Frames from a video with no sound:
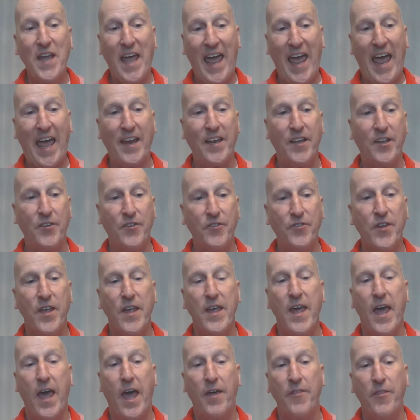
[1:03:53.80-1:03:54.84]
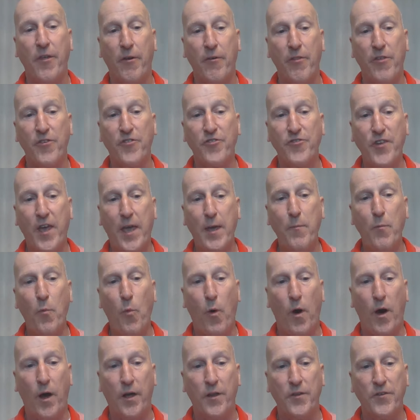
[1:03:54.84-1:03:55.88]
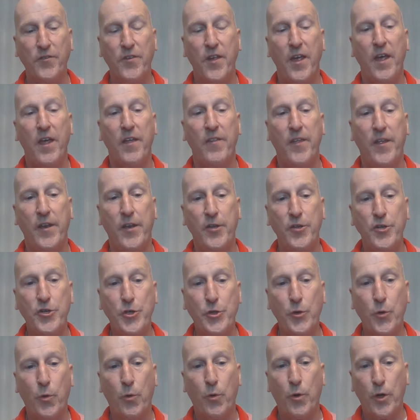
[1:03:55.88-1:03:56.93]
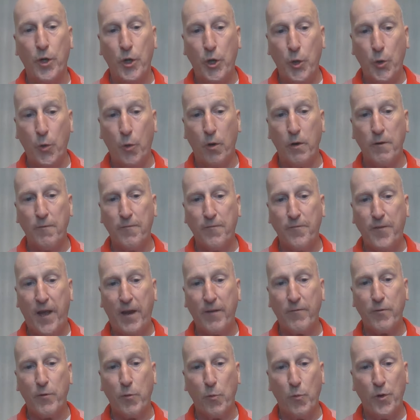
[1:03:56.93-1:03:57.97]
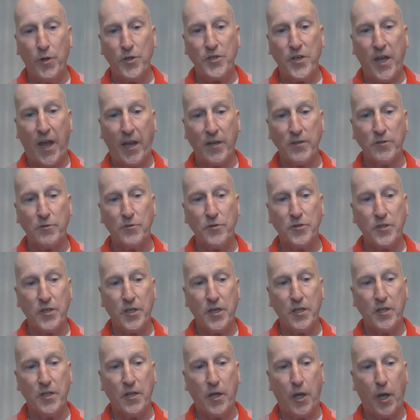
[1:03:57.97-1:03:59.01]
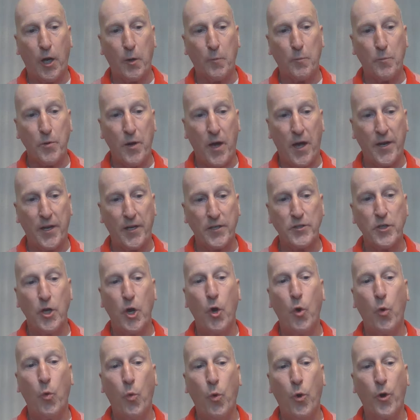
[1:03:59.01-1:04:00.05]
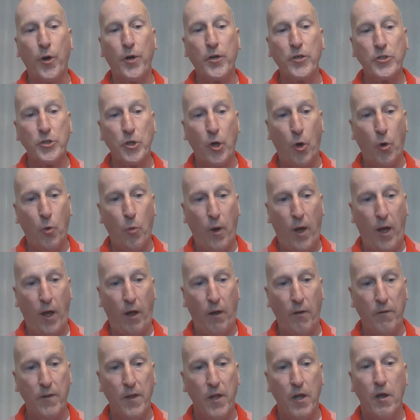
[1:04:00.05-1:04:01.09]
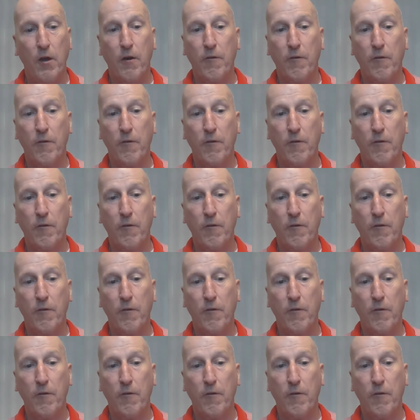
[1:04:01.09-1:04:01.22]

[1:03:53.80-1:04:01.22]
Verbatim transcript: tannins, and they're the same ones that ensure your favorite witch hazel skincare products work so well.